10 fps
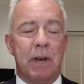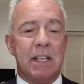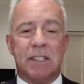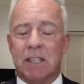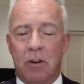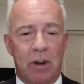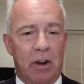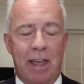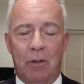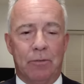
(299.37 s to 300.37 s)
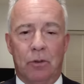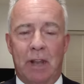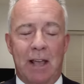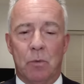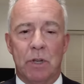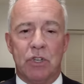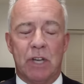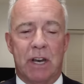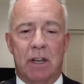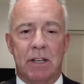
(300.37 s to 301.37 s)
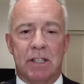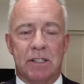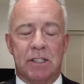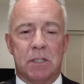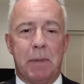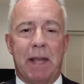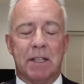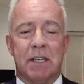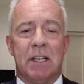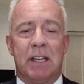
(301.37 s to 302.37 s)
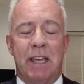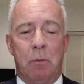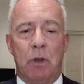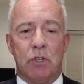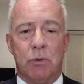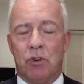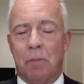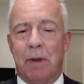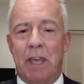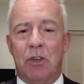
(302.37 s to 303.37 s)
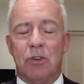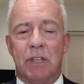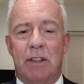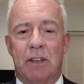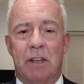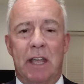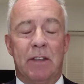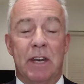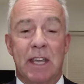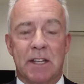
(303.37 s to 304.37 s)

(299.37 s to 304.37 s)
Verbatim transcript: but it's thoroughly unhelpful language, and I suspect it won't do Trump any good in the